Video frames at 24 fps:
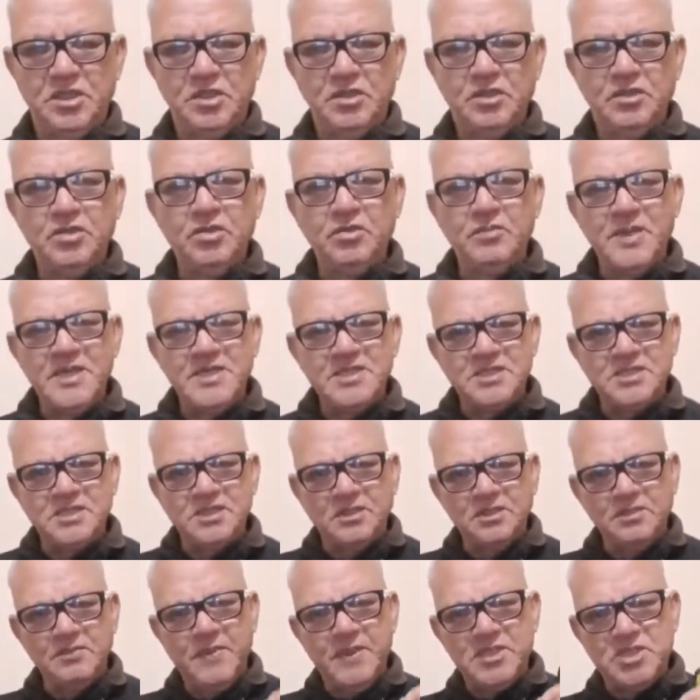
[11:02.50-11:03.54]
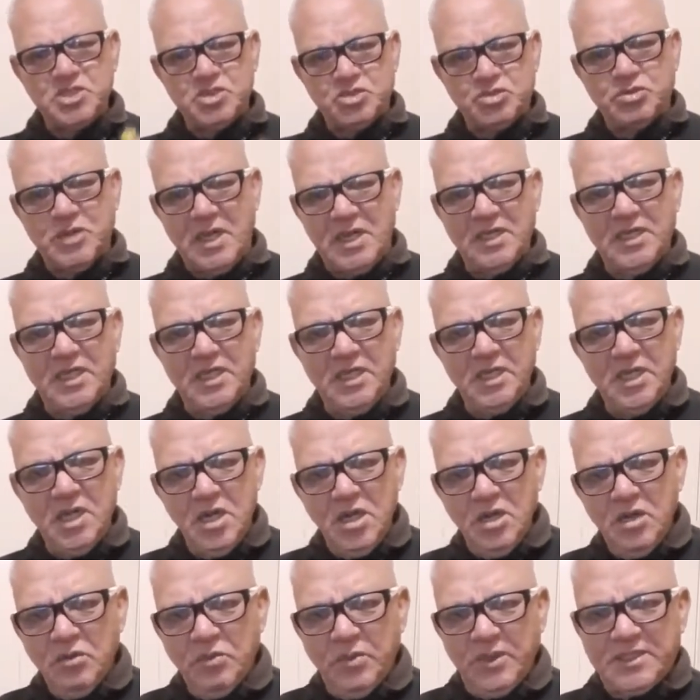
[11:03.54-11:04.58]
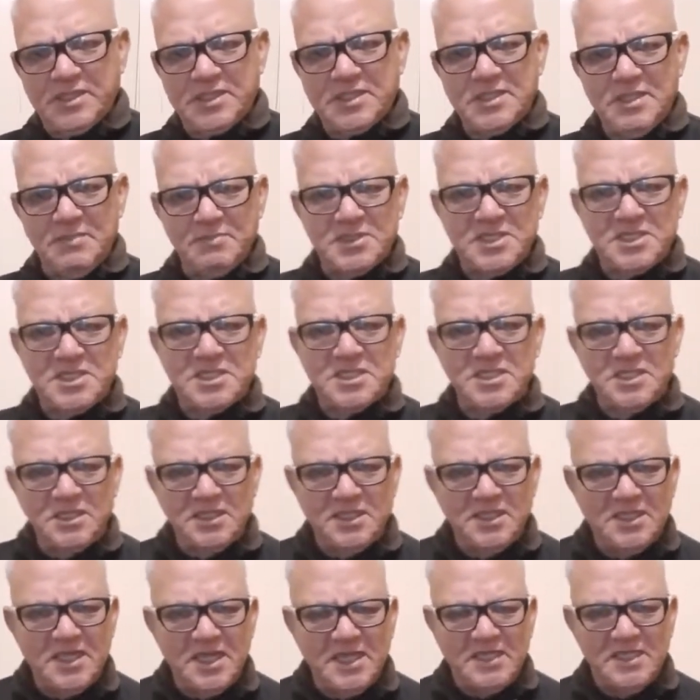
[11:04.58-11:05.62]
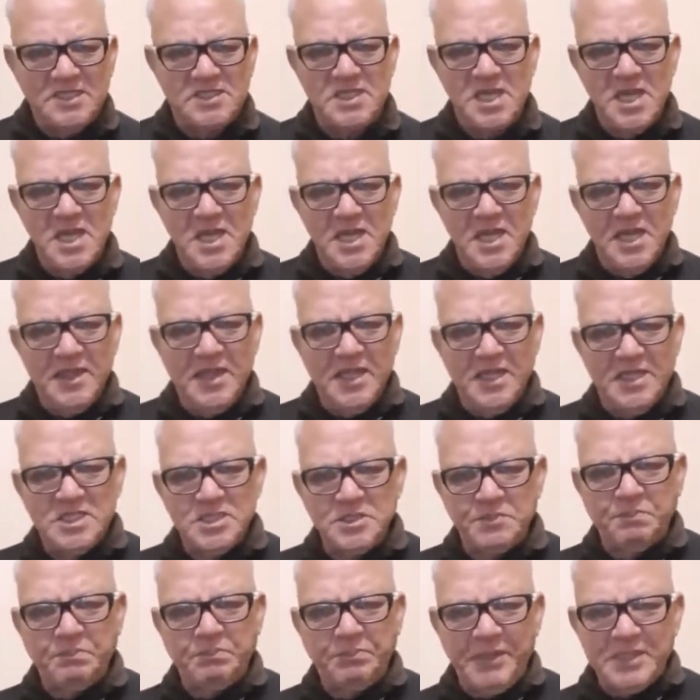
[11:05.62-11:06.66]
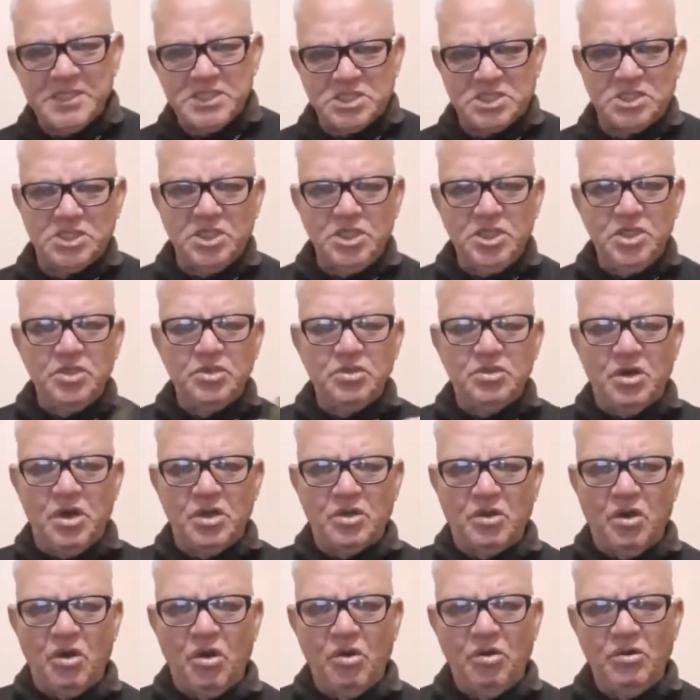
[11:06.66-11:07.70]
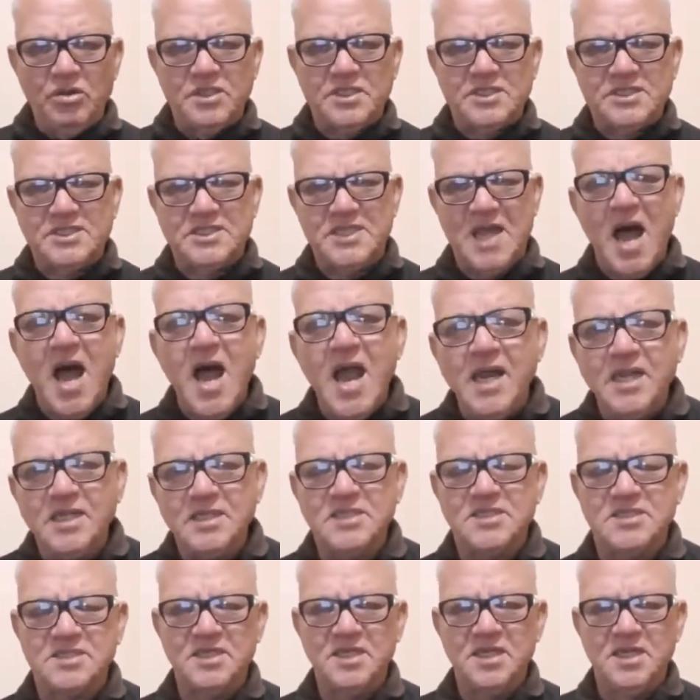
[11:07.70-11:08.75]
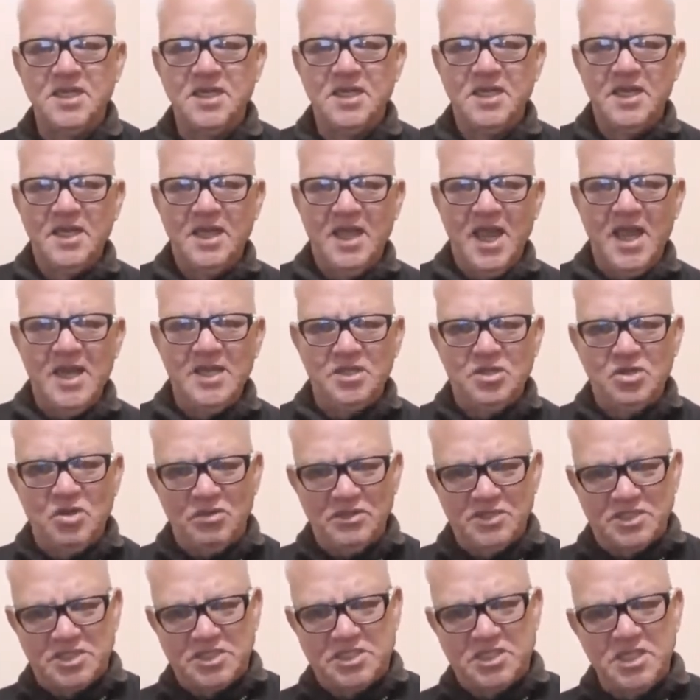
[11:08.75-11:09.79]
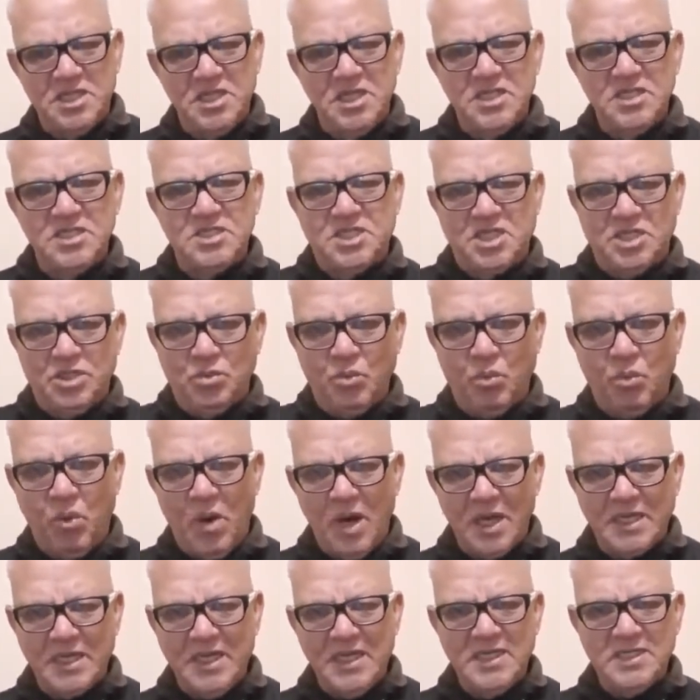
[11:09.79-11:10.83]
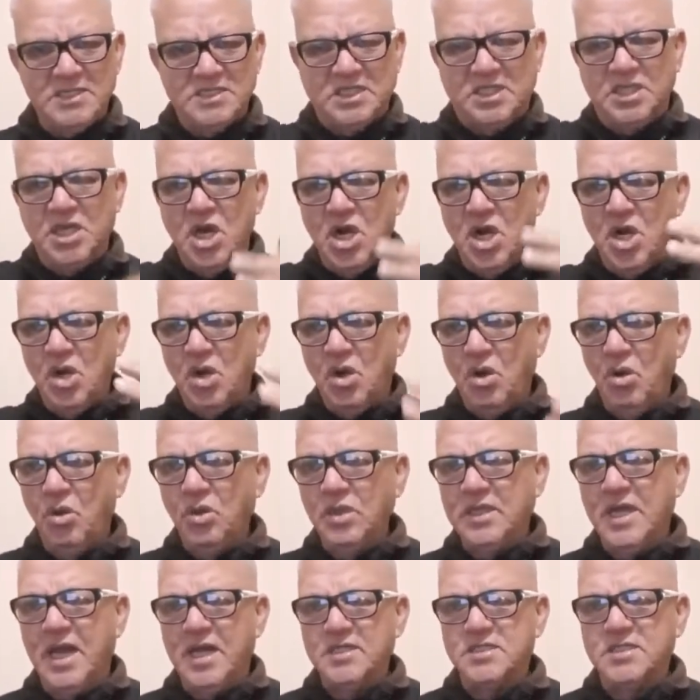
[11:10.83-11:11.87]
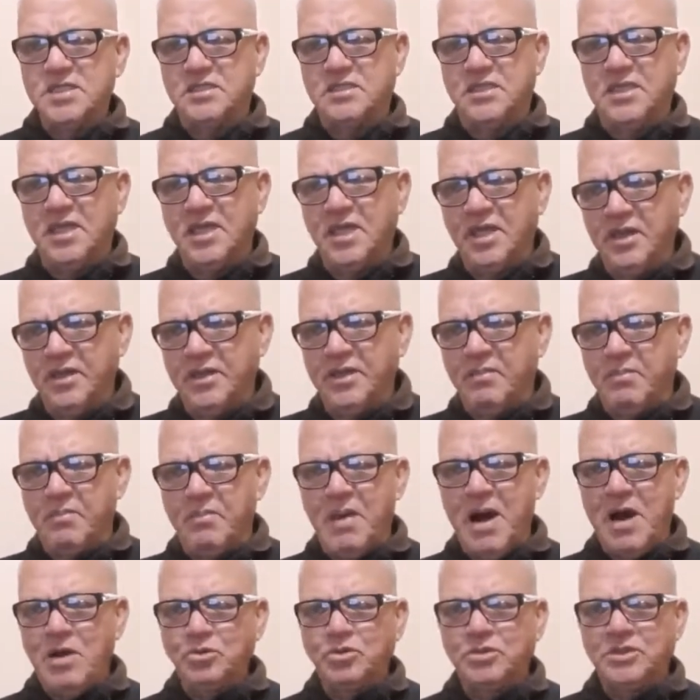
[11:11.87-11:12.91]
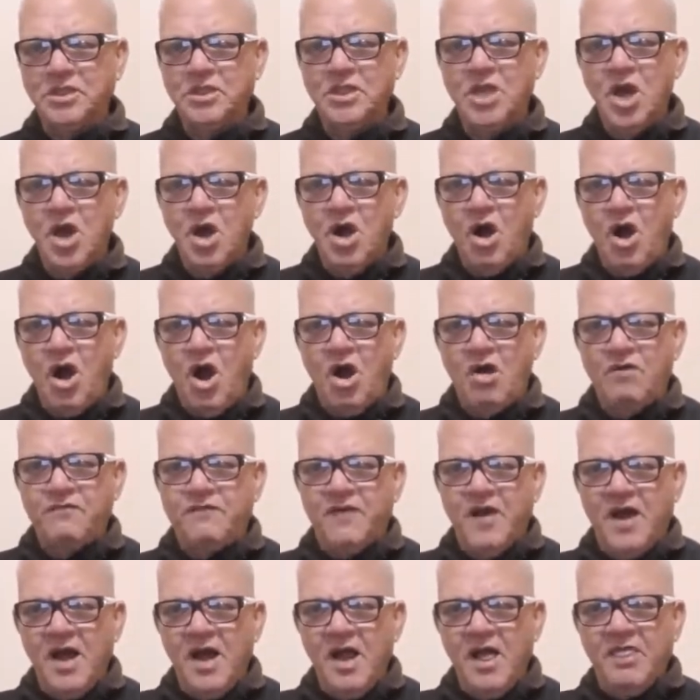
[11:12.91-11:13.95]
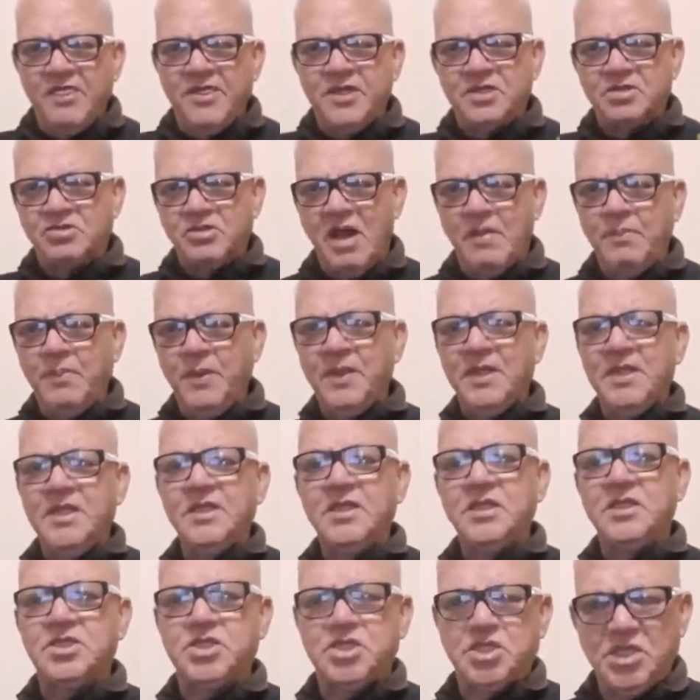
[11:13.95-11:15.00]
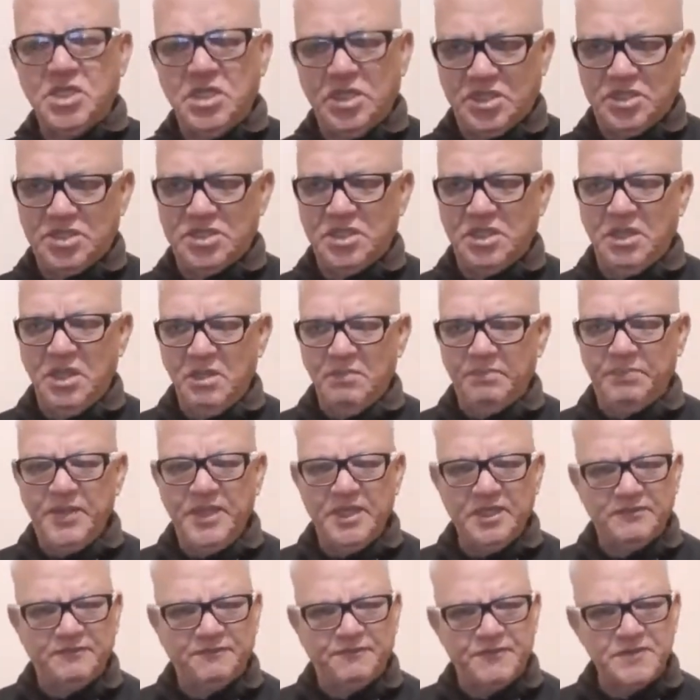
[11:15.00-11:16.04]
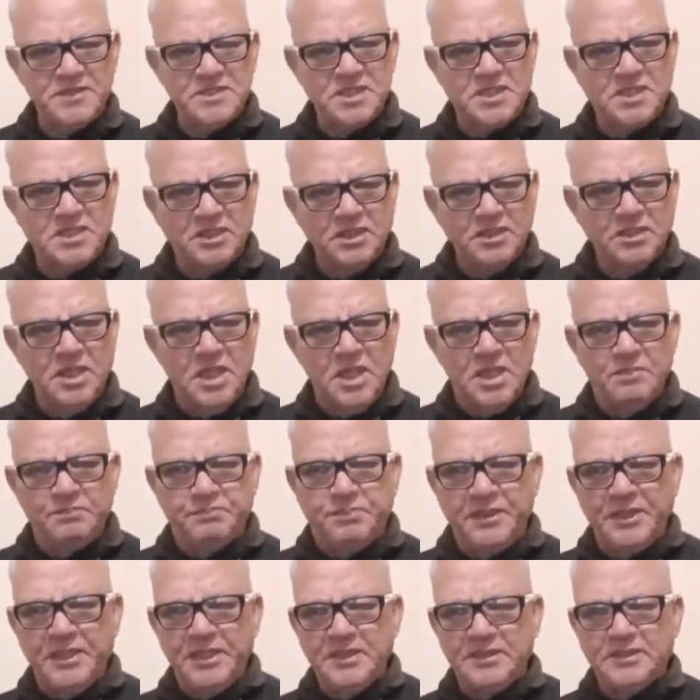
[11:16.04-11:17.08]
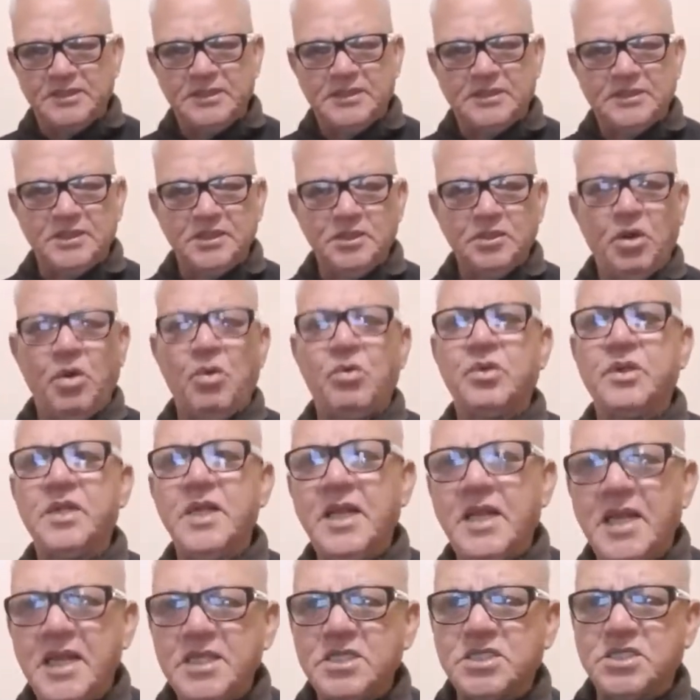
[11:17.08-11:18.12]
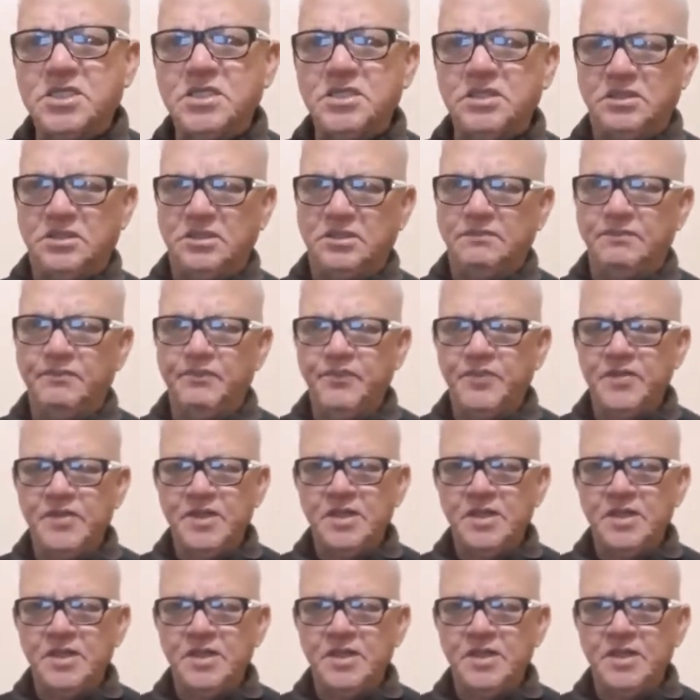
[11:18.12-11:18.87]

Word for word: You may still be struggling with some sin that is, that is pestering you on all sides and concerns and worries and all kinds of the, the mountain of the rubble in the church be it physical, political, or relational.